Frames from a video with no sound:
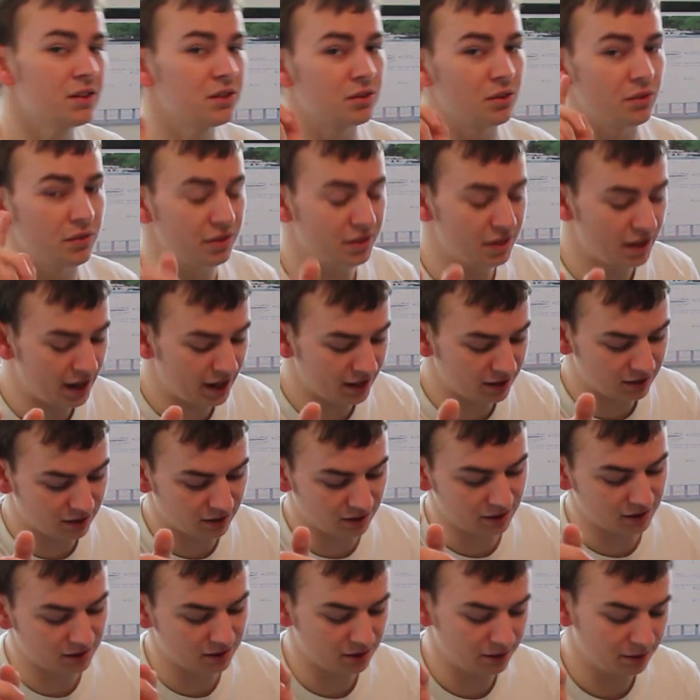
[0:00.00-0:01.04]
So that's
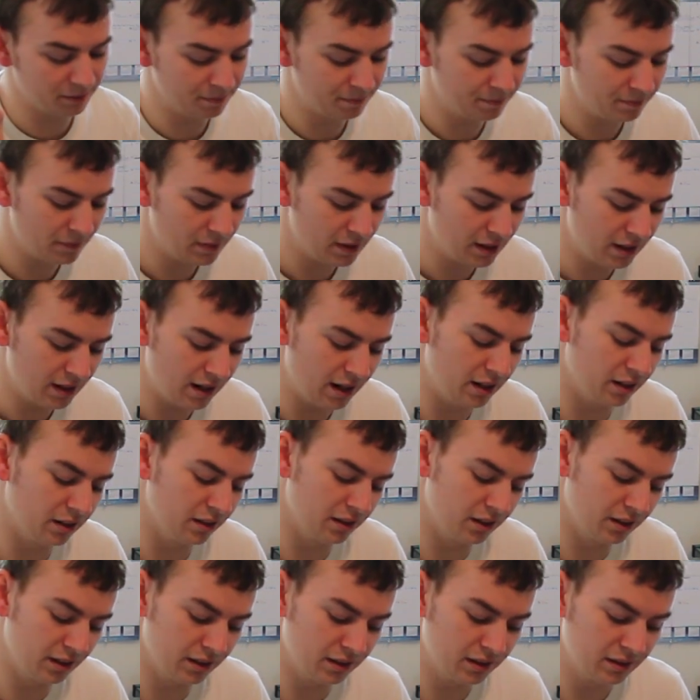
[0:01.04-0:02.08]
awesome.
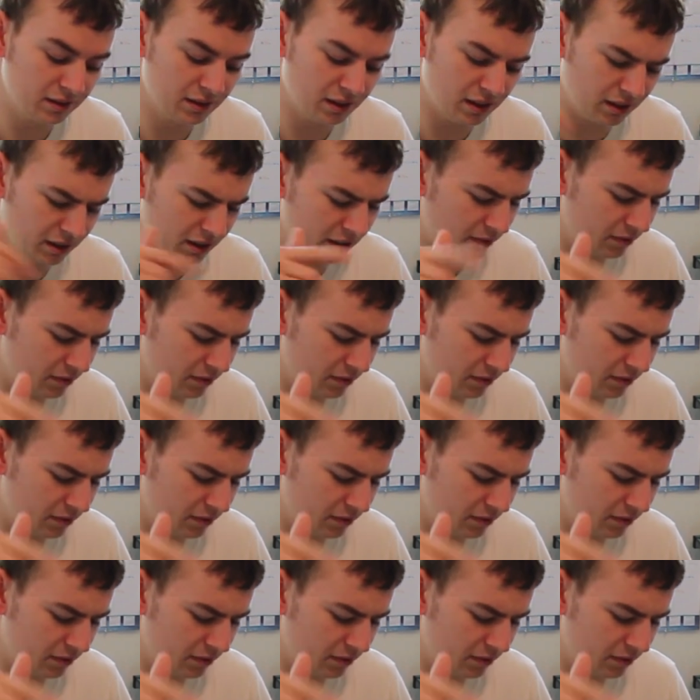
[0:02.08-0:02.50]
I'll